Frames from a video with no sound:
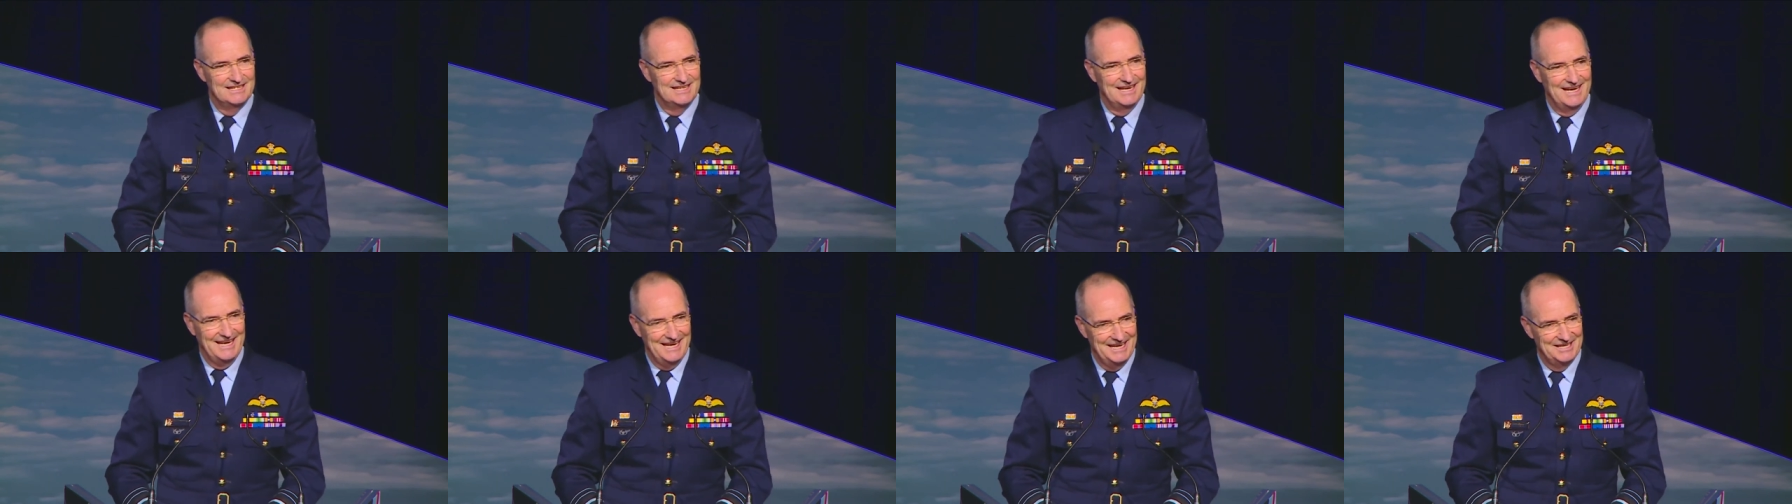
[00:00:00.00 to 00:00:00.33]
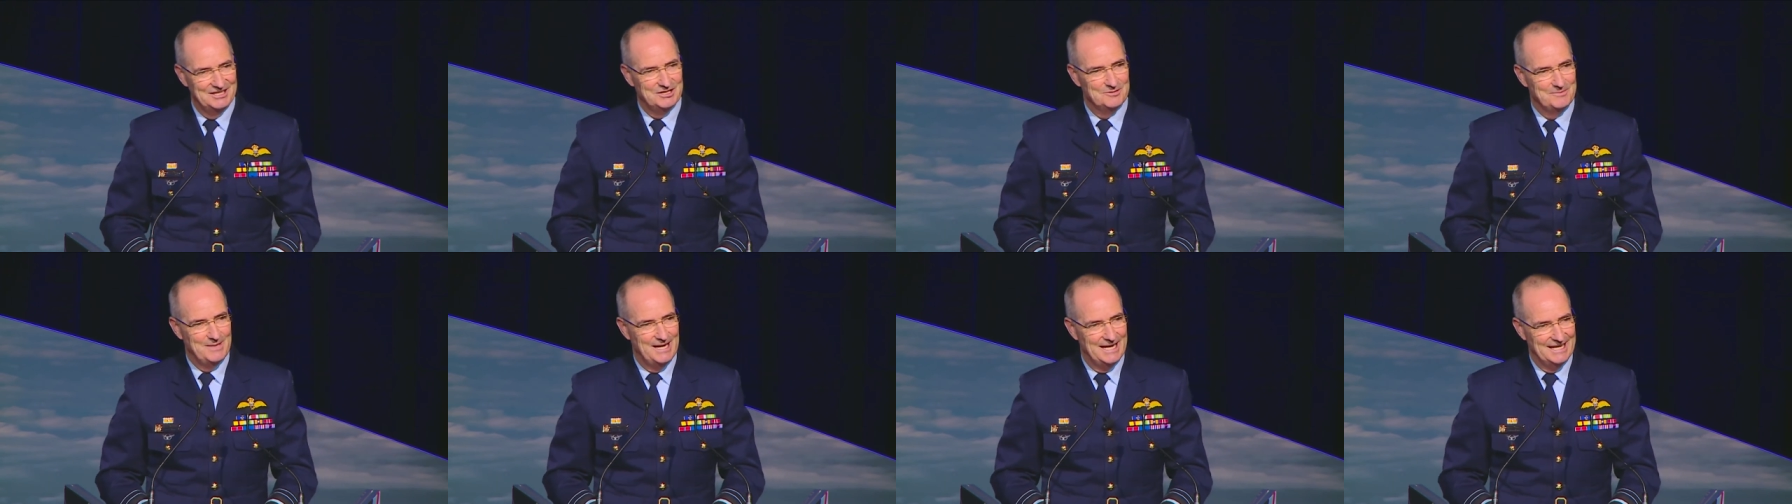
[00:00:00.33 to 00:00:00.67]
Air
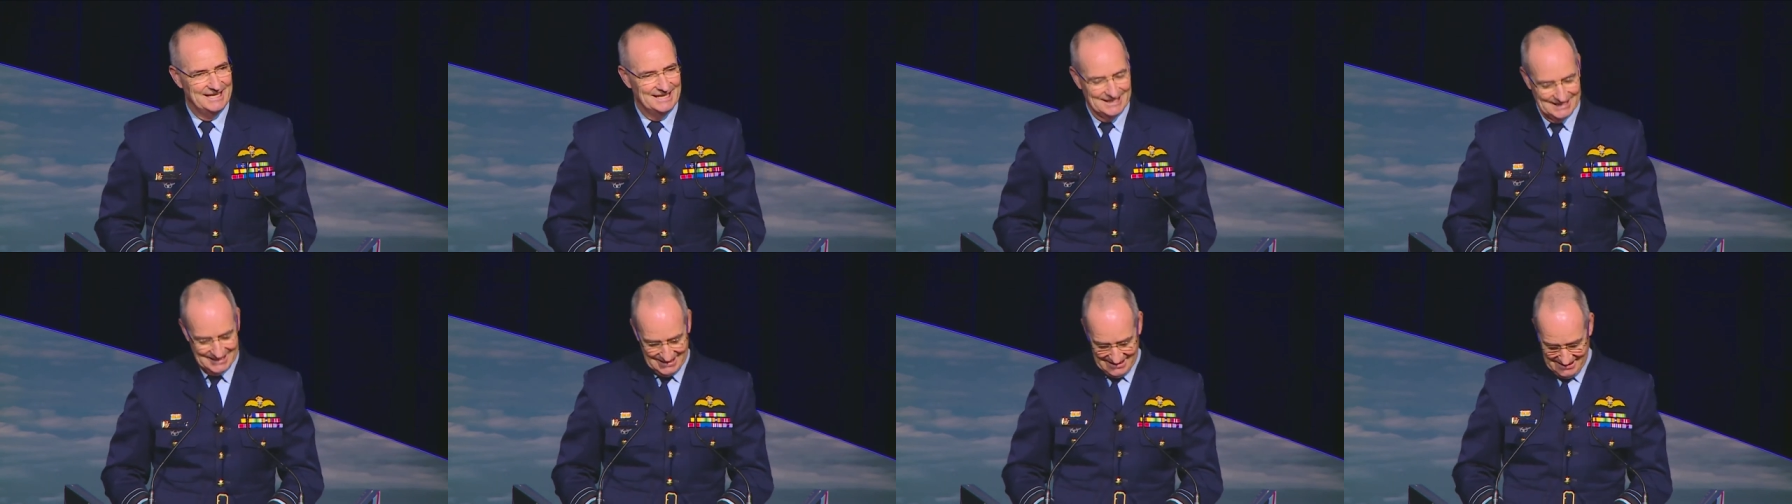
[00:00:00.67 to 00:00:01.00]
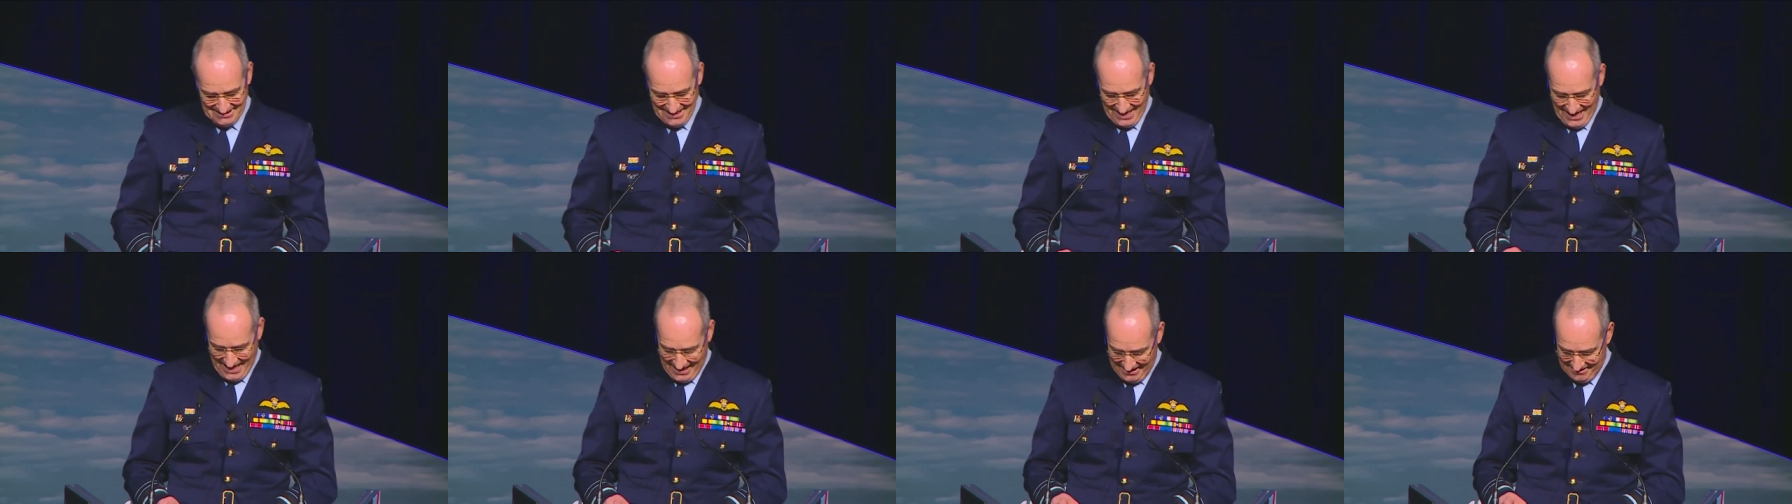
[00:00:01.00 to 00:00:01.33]
Domain
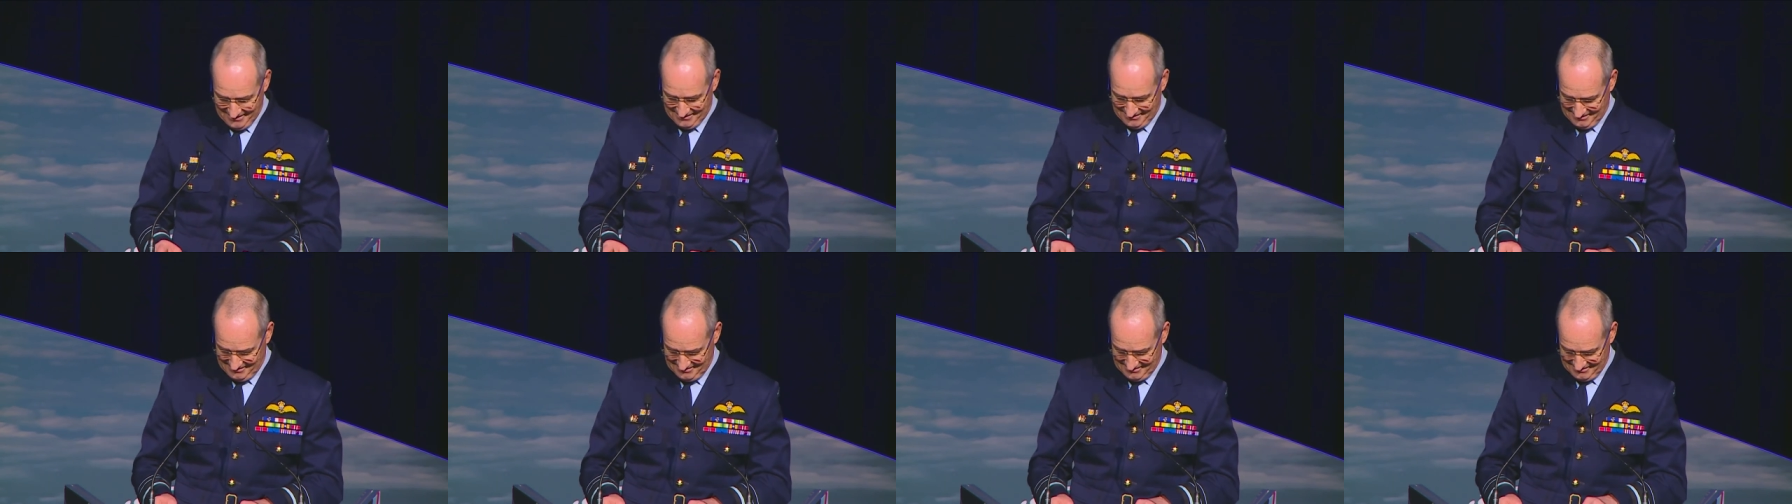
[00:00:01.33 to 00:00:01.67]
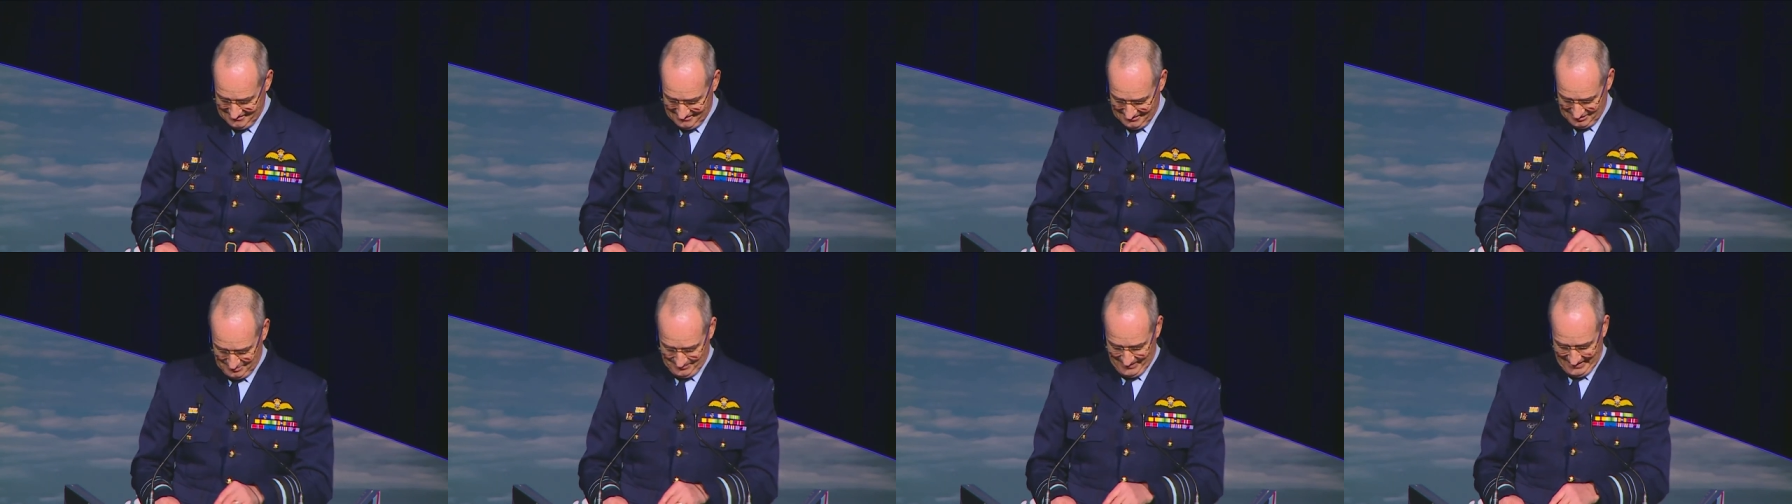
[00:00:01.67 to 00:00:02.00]
Lead and
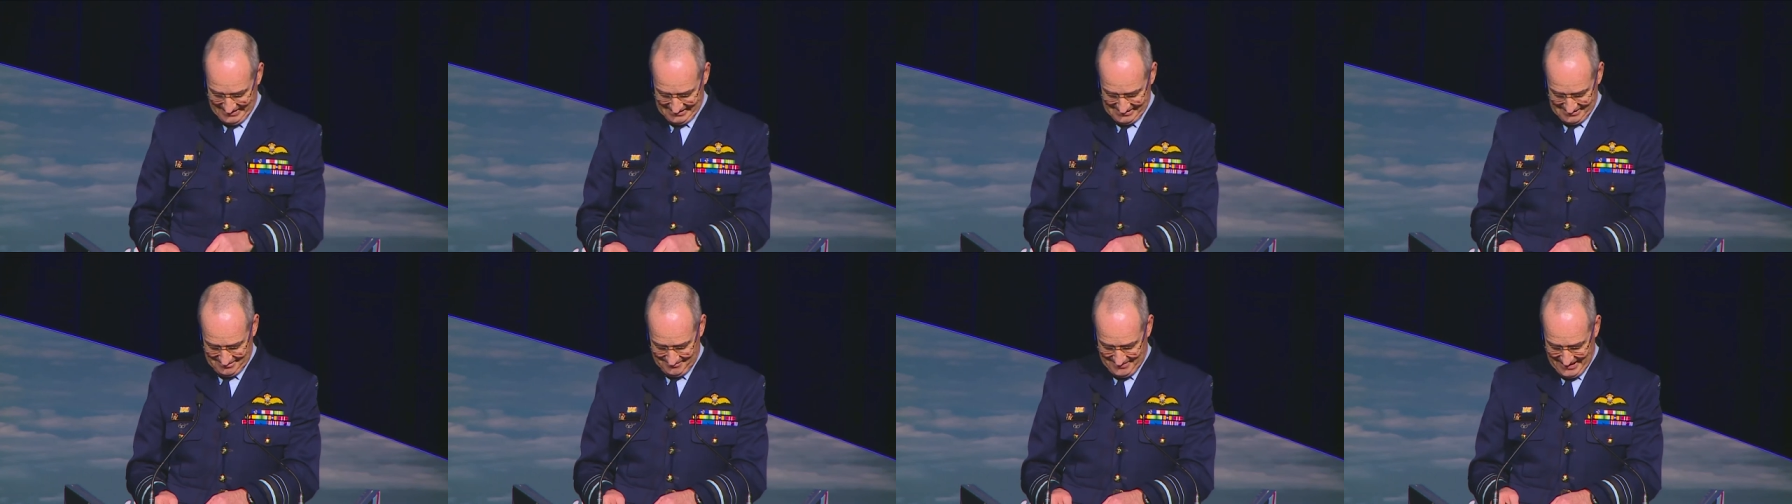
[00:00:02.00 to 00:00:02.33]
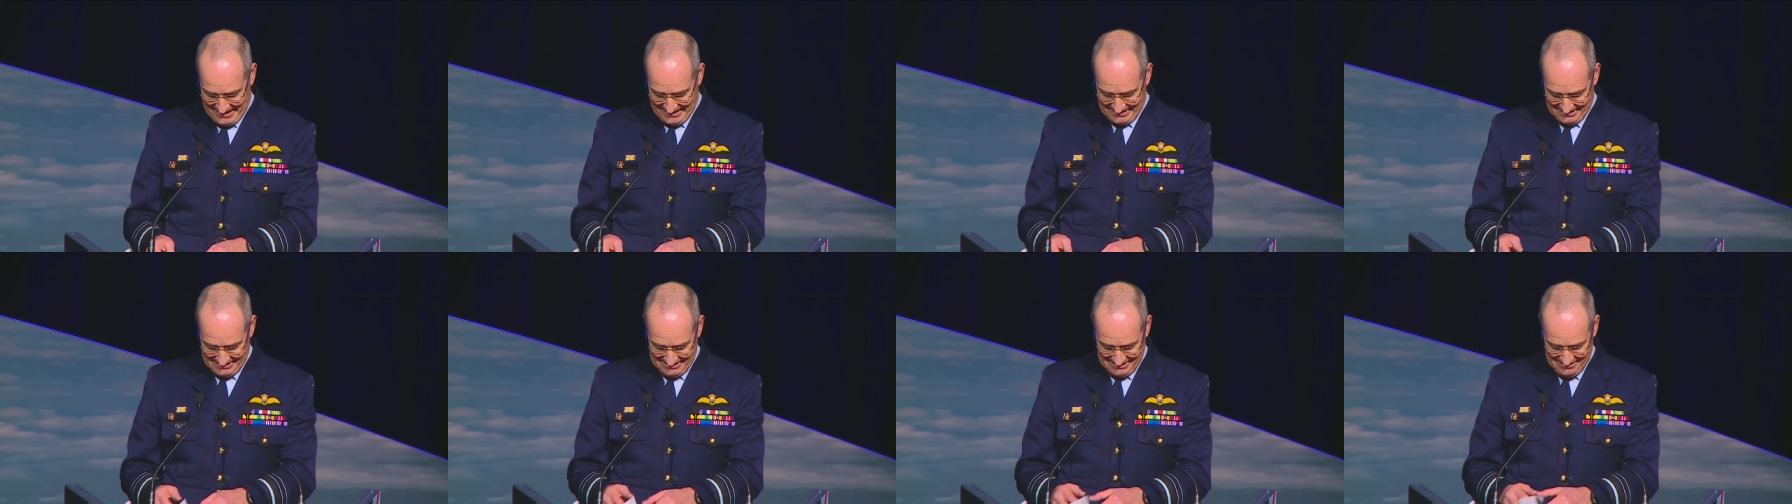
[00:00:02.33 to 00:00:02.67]
the Space
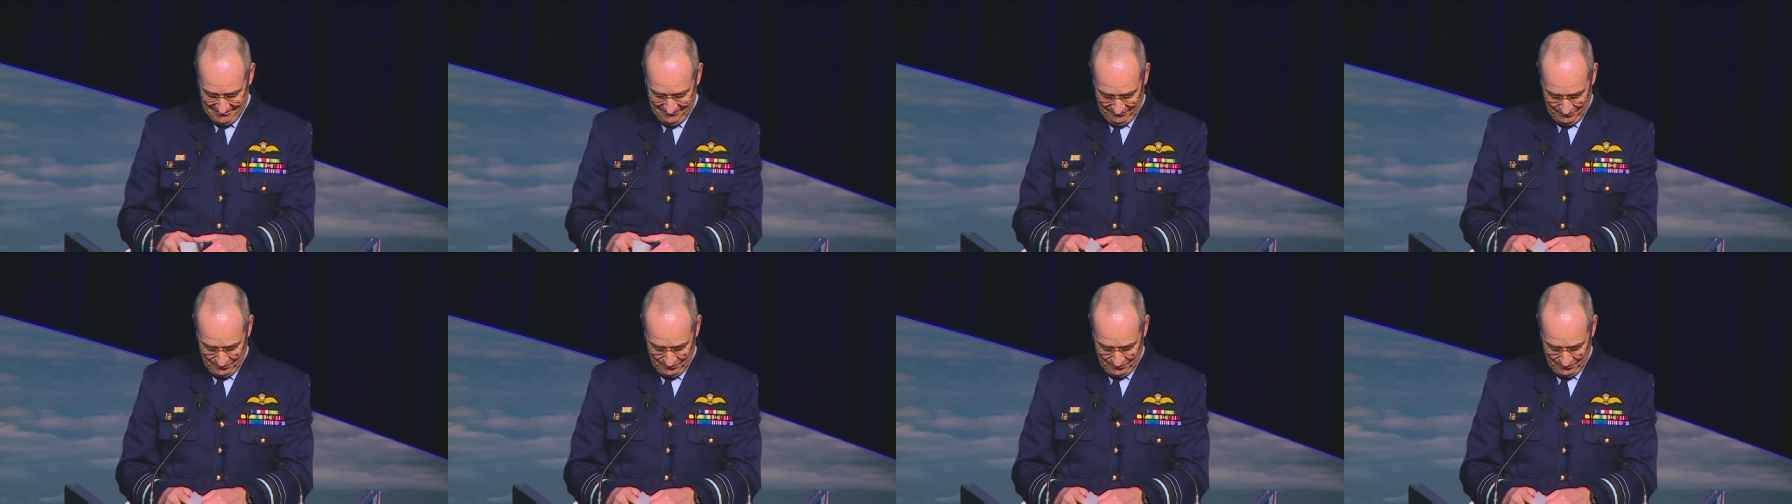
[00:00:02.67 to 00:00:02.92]
Domain Lead for